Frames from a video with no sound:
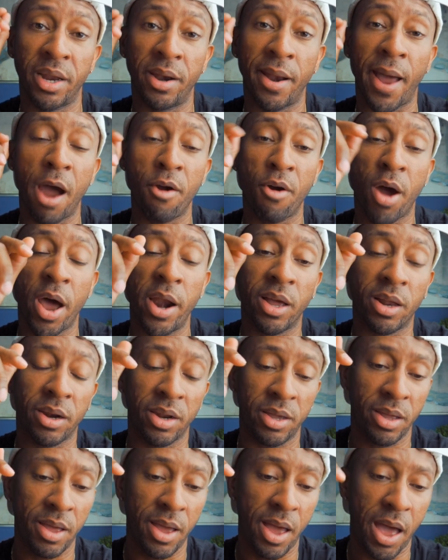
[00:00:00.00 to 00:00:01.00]
And
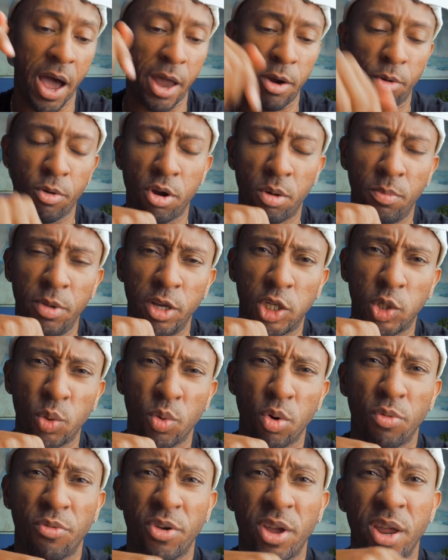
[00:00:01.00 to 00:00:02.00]
ironically, I don't normally
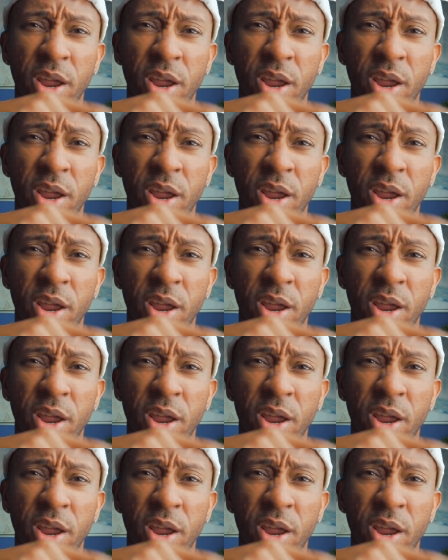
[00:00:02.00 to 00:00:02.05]
shoot over